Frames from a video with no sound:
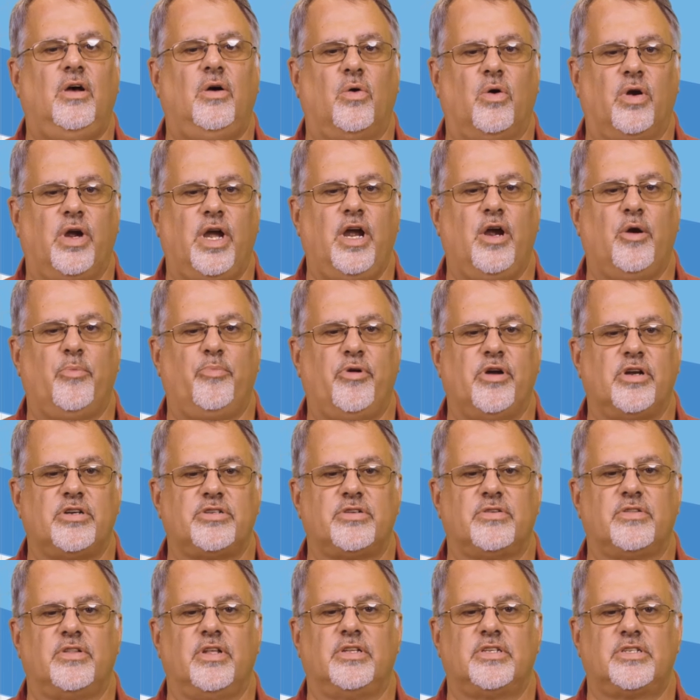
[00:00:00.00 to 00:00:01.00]
or air
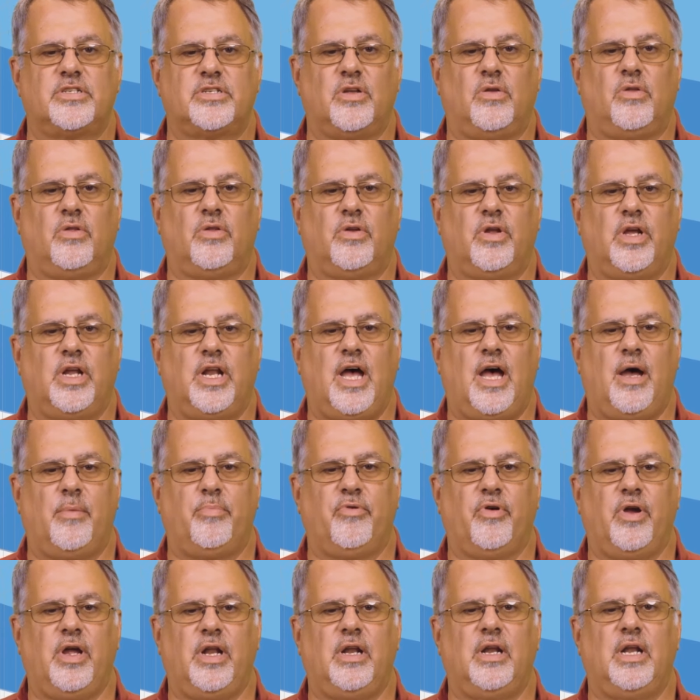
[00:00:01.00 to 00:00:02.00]
pressure than
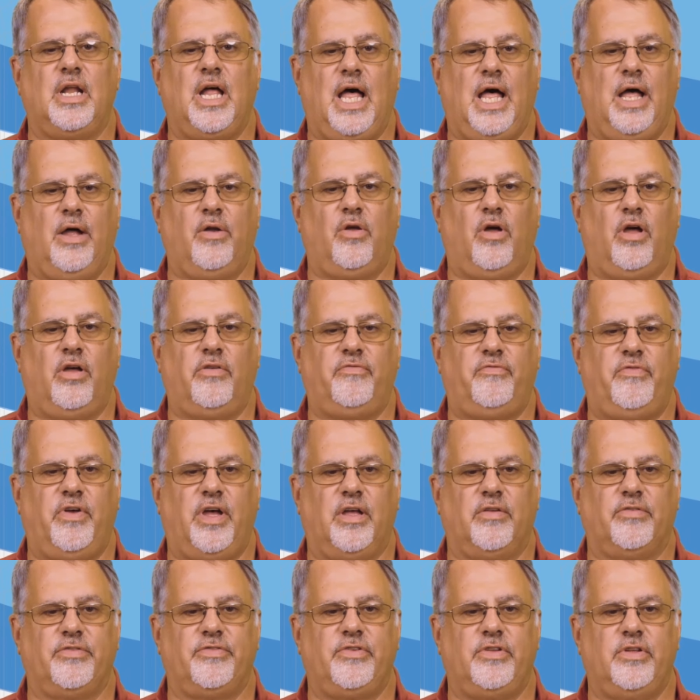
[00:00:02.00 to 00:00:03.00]
solenoid-operated on-off
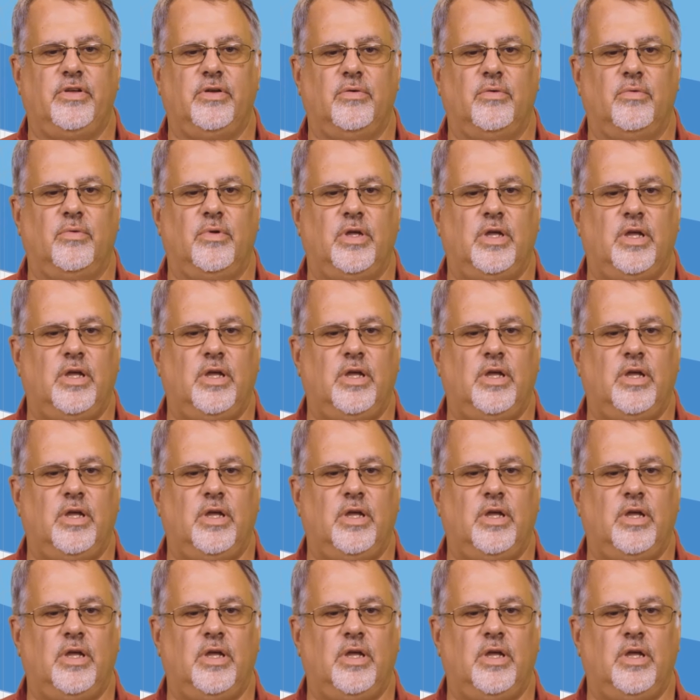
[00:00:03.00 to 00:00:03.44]
valves do.